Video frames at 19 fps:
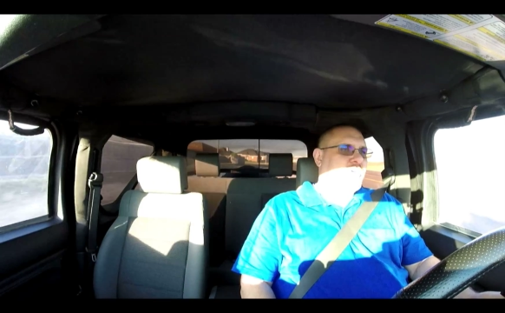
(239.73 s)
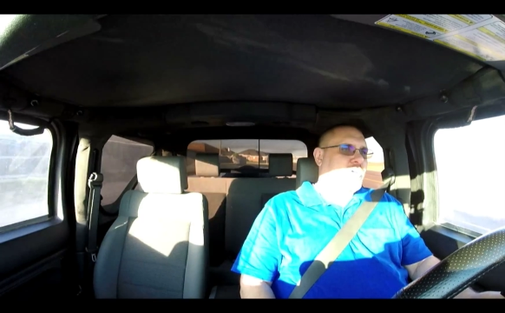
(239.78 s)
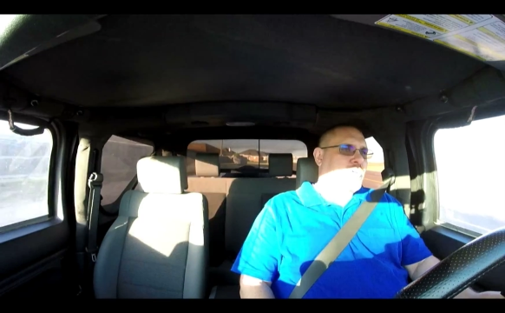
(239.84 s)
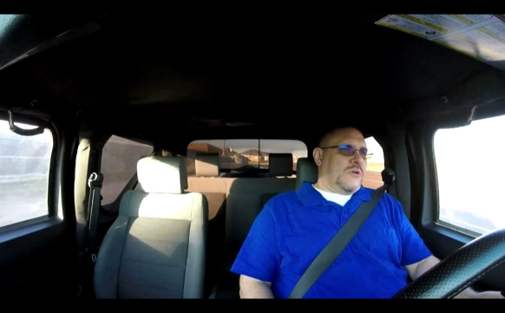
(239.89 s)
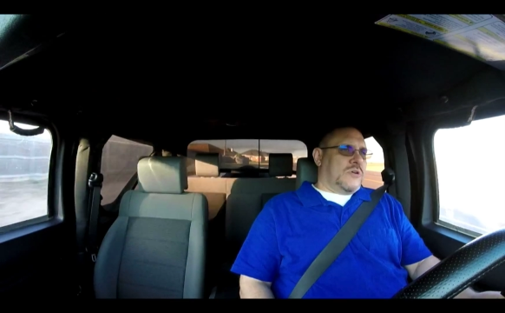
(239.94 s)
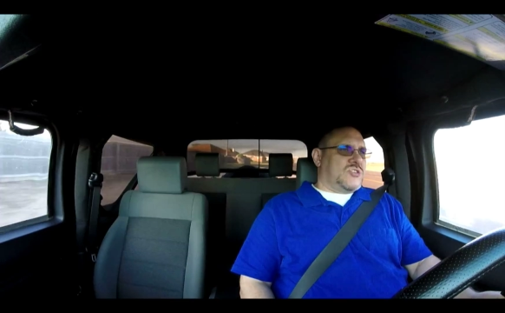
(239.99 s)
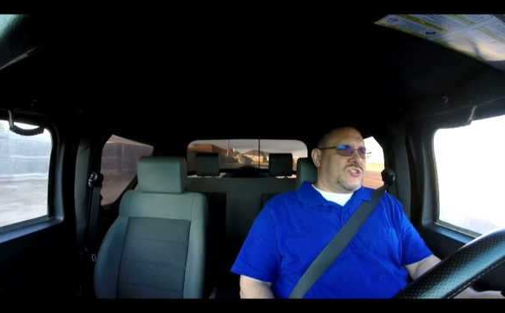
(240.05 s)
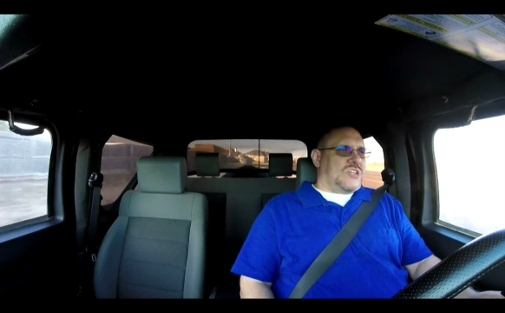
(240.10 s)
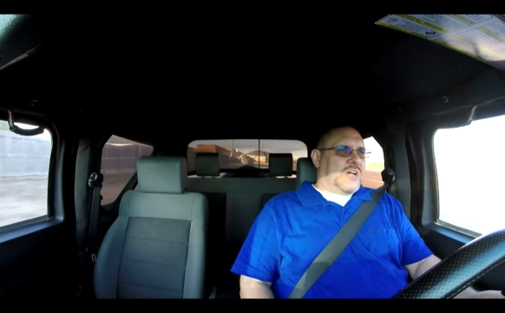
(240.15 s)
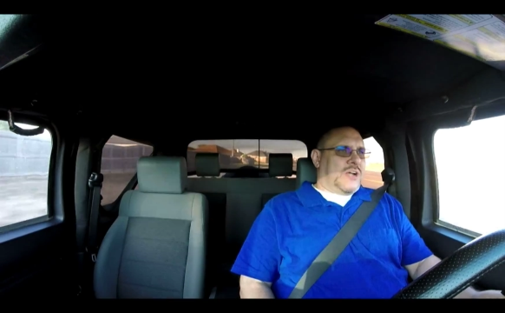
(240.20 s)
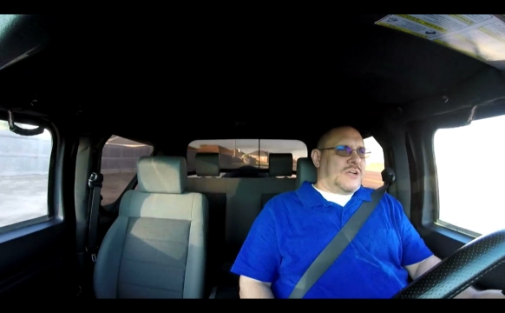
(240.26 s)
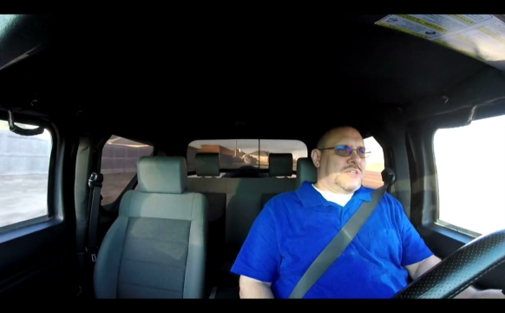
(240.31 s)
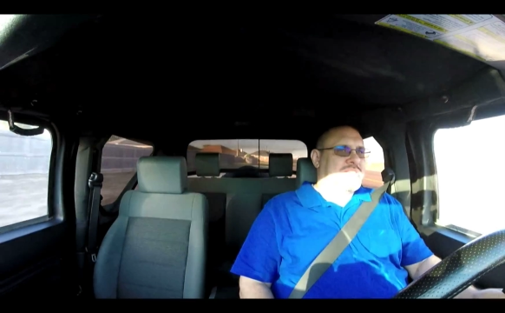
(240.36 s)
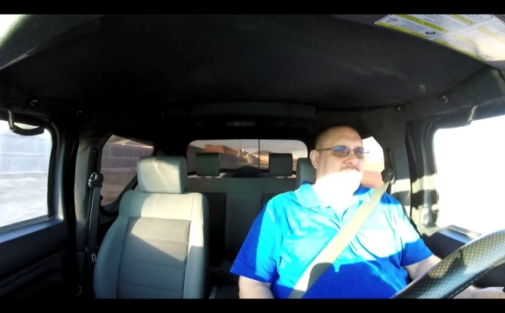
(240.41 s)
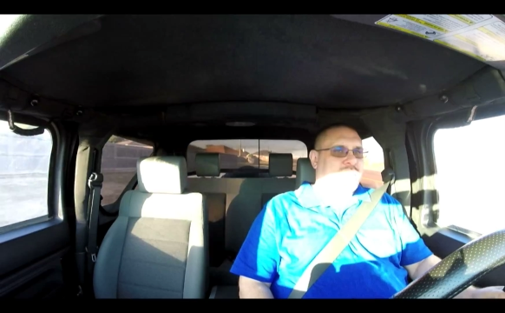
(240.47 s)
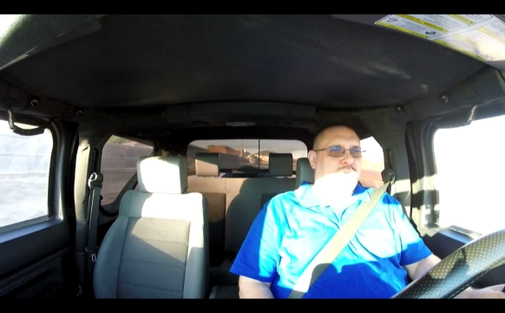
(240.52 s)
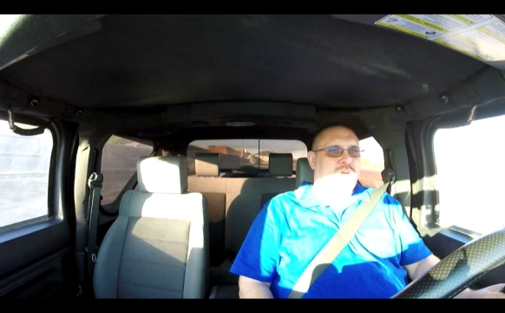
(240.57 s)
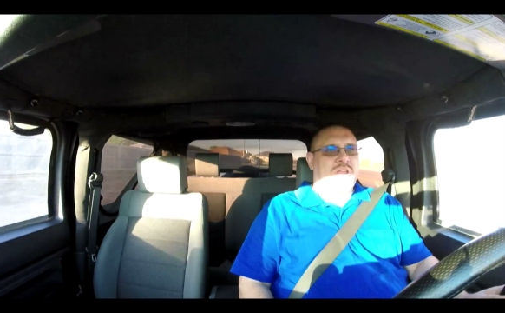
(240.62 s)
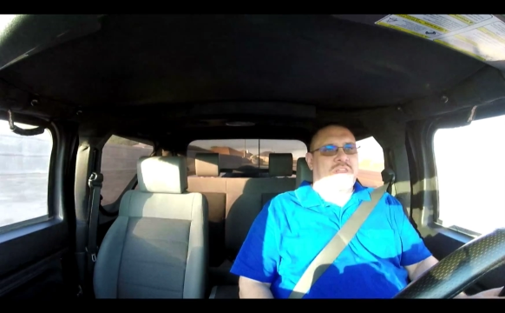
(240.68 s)
Goodrich
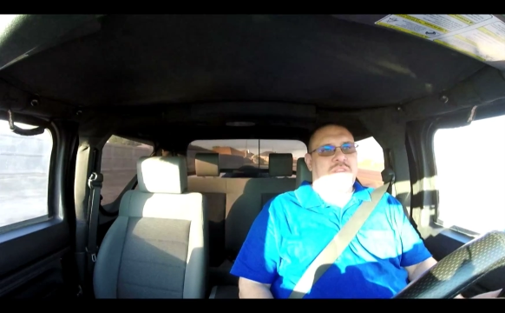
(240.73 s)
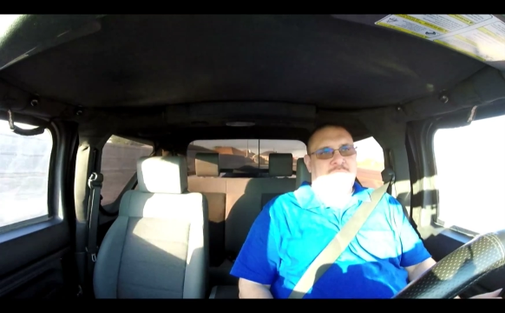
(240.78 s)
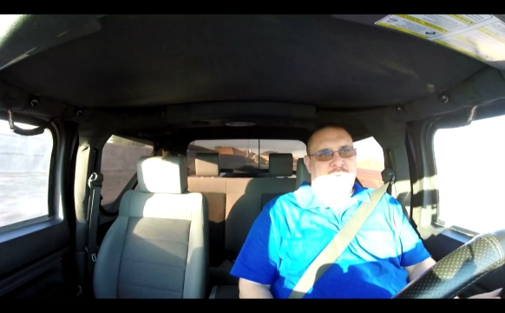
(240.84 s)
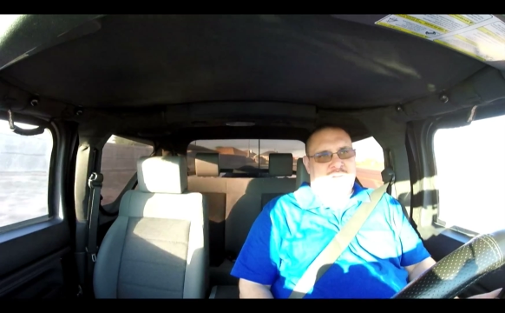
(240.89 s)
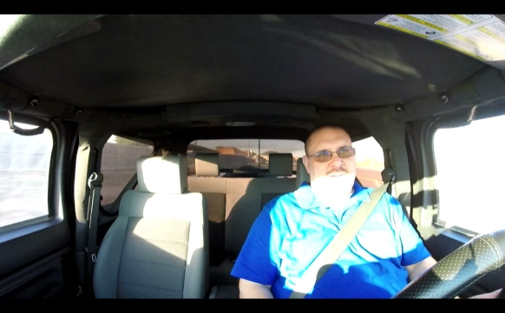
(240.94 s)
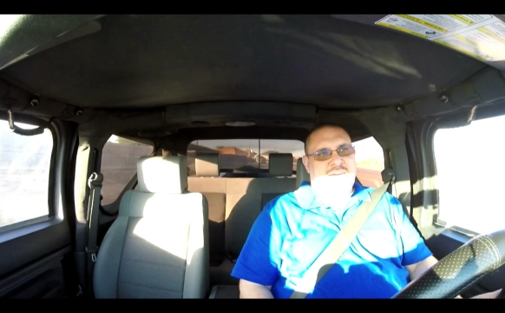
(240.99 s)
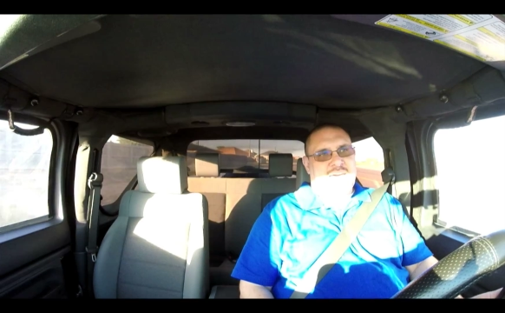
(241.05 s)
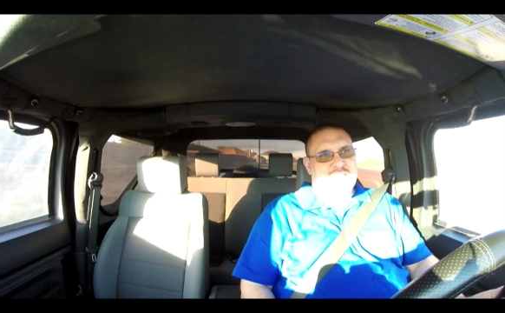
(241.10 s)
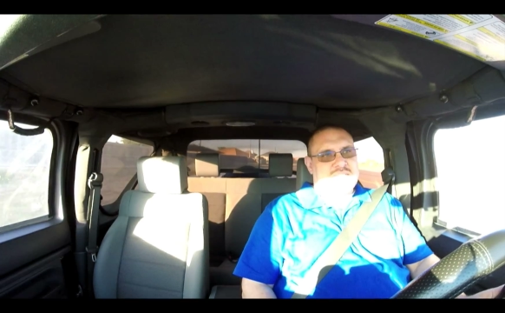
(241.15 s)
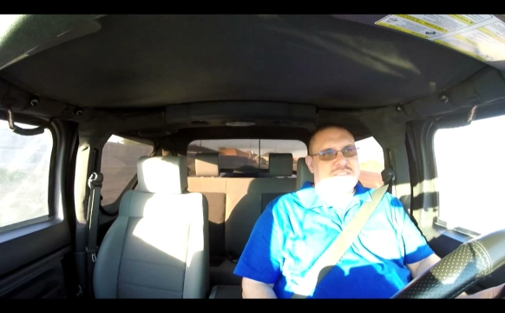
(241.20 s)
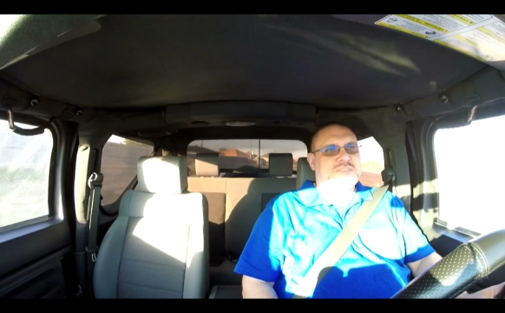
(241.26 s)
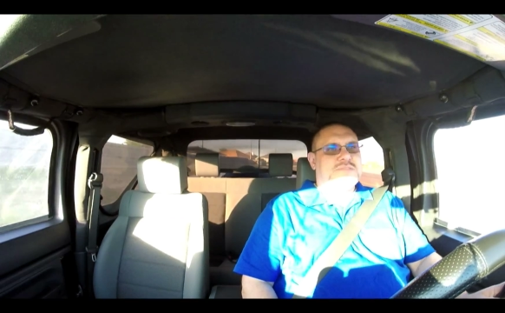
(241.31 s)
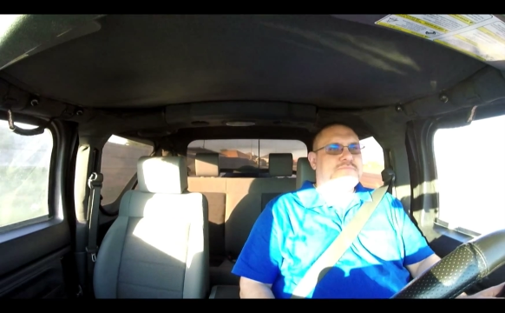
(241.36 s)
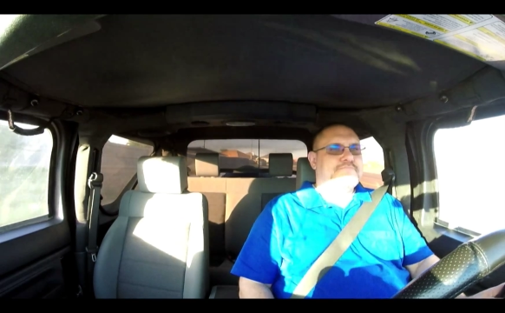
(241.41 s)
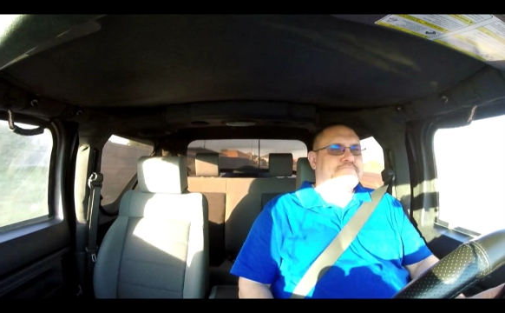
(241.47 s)
tires I've run in the past.